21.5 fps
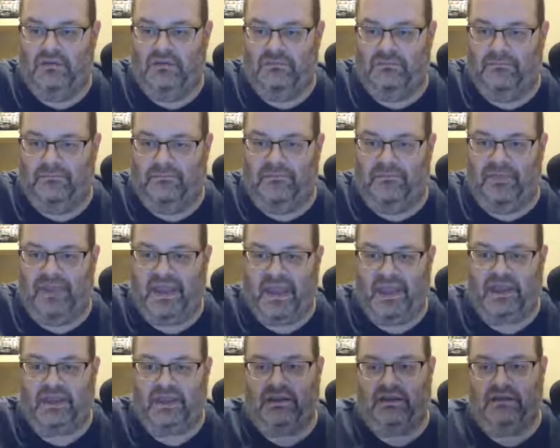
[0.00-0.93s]

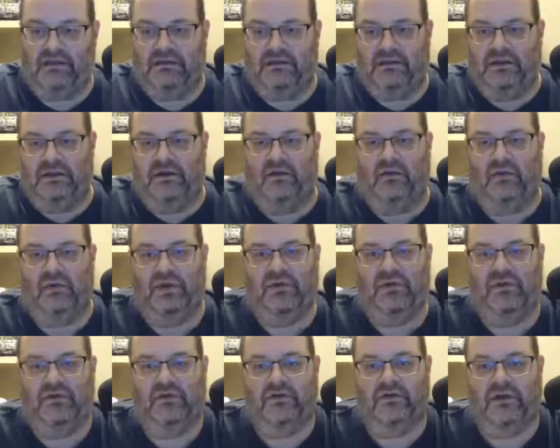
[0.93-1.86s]
big, you know,
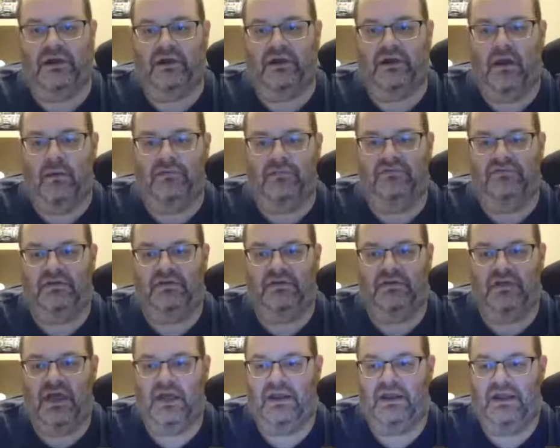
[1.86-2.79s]
in their encompassing
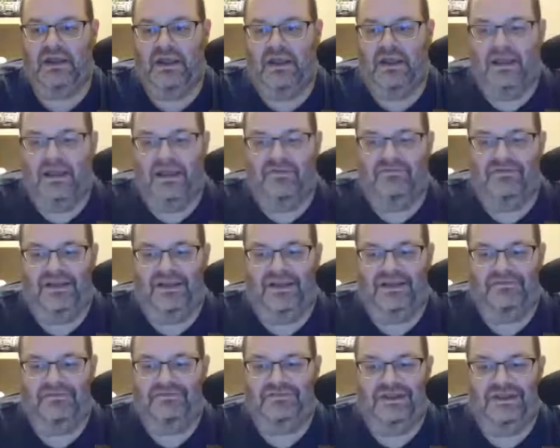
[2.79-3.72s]
that if
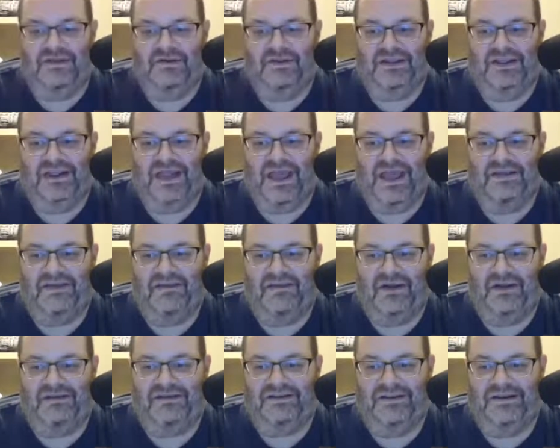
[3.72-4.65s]
you know you land
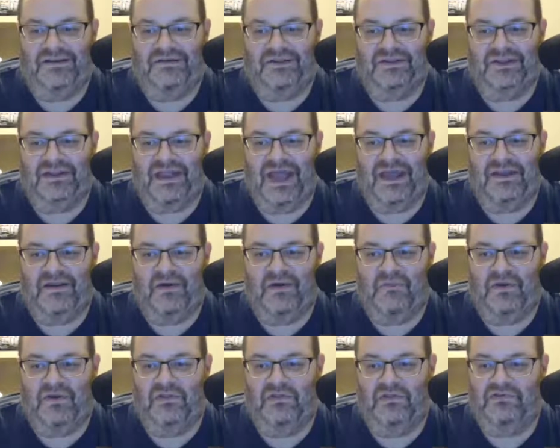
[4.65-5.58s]
on
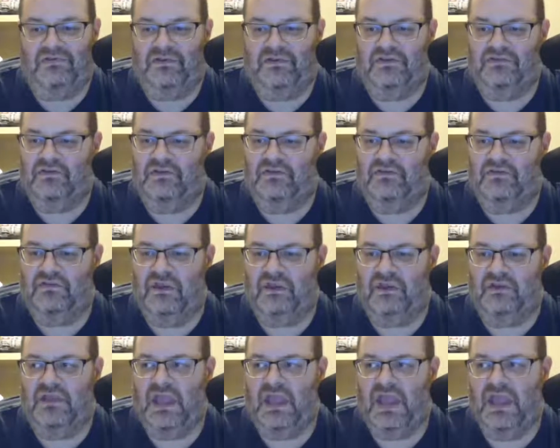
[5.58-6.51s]
one of those things that it's
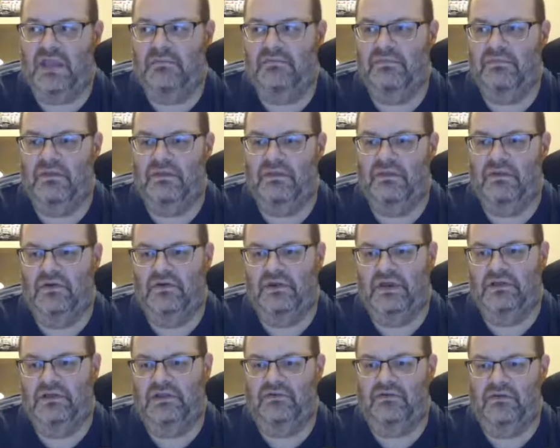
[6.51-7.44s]
like, name the
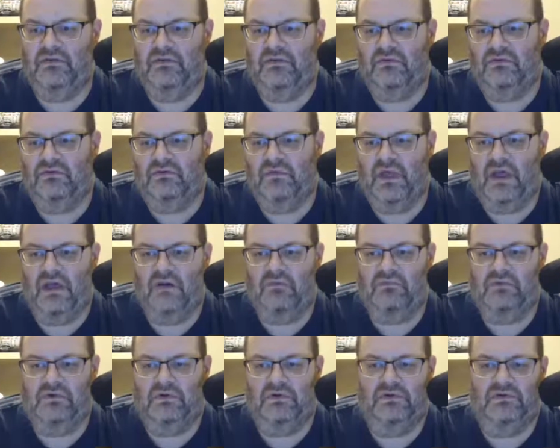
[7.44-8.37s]
Looney Tune that
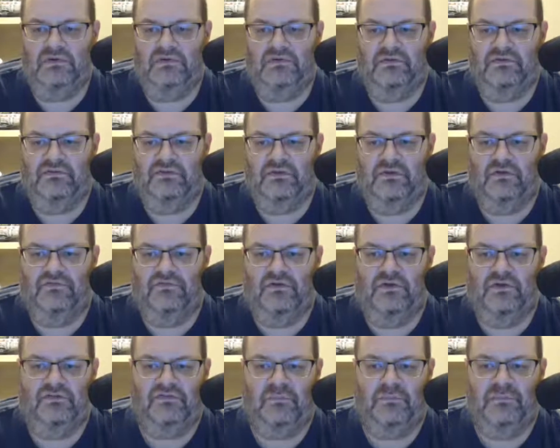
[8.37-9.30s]
was, you know,
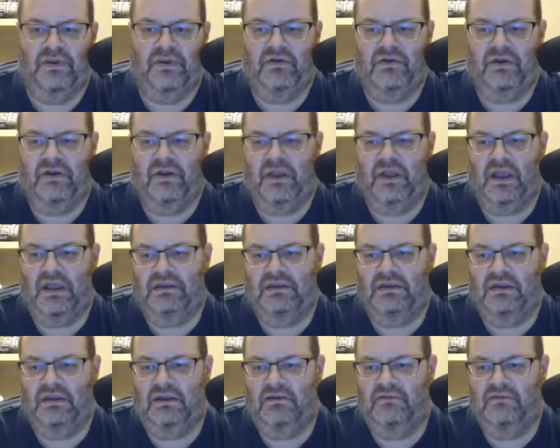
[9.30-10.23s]
first appeared in
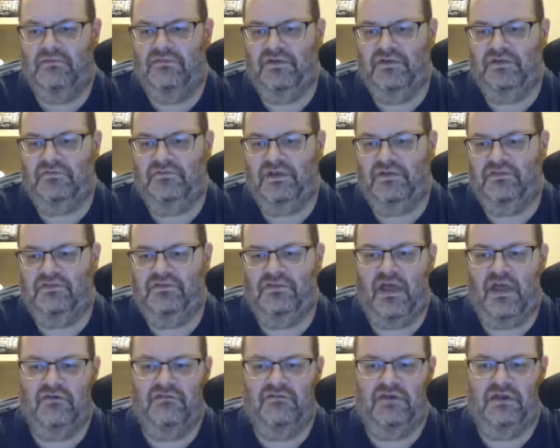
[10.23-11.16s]

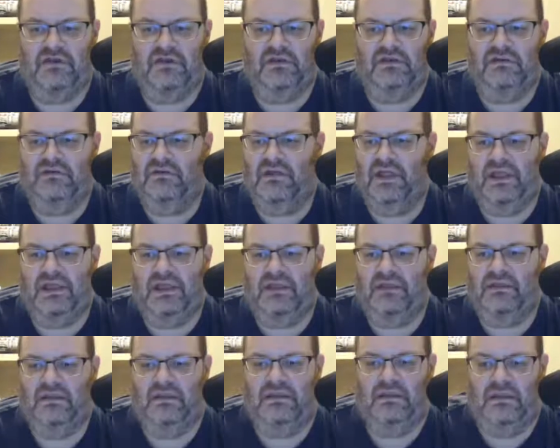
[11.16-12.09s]
1957, like,
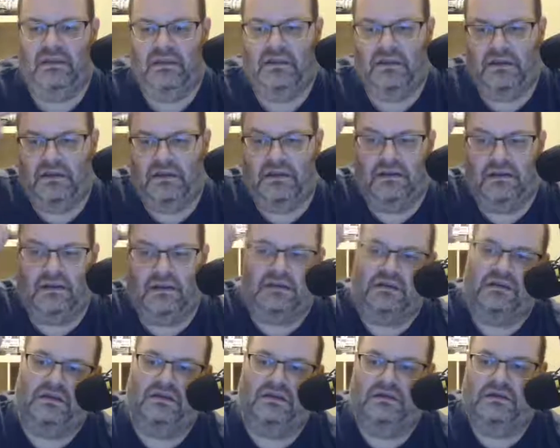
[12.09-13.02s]

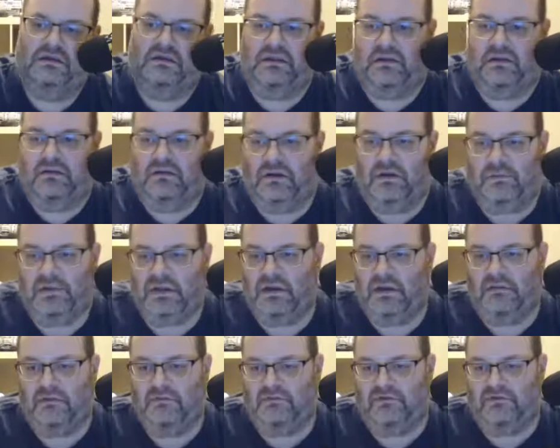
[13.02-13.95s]
you know what I mean?
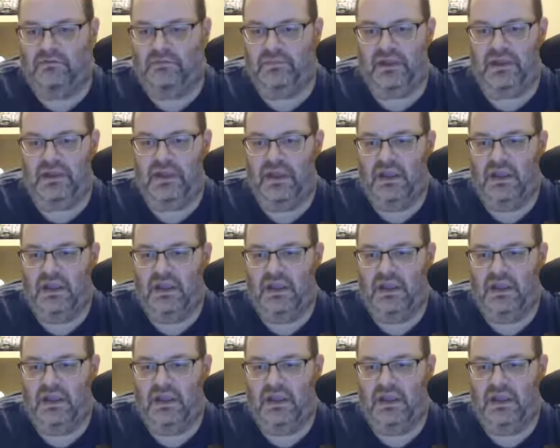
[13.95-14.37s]
It would just be